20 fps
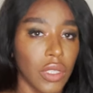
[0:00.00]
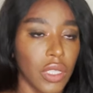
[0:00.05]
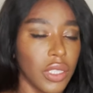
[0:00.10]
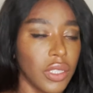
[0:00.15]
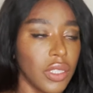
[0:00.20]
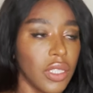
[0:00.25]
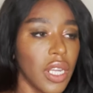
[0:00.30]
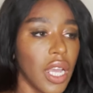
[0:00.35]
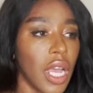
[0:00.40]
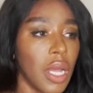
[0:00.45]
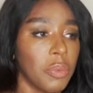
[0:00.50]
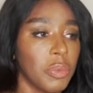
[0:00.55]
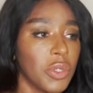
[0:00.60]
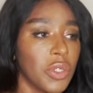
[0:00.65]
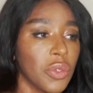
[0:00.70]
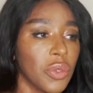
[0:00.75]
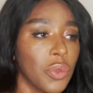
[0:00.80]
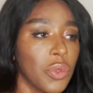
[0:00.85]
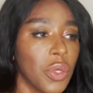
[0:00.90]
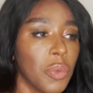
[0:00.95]
It's an
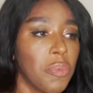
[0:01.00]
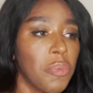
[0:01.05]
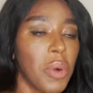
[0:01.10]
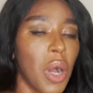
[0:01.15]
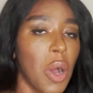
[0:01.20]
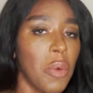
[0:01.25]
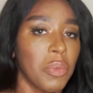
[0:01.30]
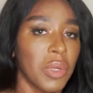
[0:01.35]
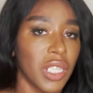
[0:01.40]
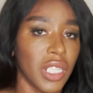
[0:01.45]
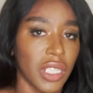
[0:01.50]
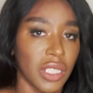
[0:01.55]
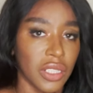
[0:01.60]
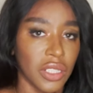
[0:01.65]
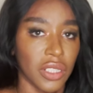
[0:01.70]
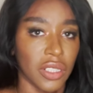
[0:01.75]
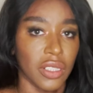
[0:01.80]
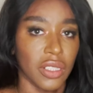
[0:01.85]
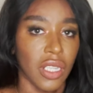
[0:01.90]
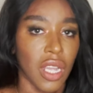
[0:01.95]
absolute abomination,